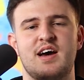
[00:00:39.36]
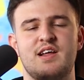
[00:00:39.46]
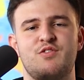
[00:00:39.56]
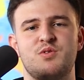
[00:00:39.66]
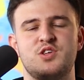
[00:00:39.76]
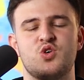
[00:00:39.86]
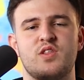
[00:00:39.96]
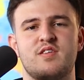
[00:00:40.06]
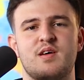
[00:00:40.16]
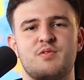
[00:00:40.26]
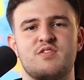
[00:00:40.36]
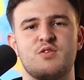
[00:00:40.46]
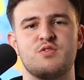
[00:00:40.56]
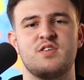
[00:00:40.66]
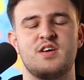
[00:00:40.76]
and if you enjoy this
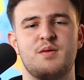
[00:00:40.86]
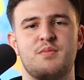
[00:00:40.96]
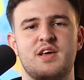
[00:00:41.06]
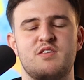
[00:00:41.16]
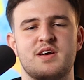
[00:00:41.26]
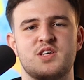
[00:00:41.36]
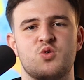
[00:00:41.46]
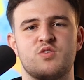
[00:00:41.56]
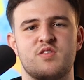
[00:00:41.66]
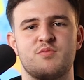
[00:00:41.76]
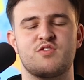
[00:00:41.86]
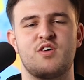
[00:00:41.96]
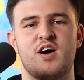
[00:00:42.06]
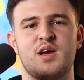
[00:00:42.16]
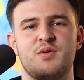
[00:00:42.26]
episode, please make sure to
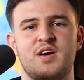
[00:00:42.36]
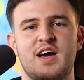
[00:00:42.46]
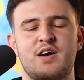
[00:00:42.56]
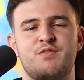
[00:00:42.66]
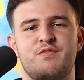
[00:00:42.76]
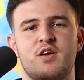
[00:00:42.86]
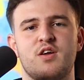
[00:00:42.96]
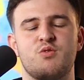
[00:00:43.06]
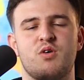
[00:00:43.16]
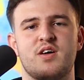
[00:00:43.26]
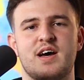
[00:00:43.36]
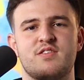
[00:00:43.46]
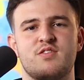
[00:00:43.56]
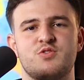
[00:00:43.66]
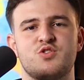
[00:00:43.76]
subscribe and follow on our
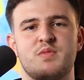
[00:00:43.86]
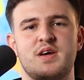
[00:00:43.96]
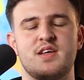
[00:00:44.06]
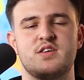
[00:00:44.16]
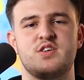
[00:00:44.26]
social media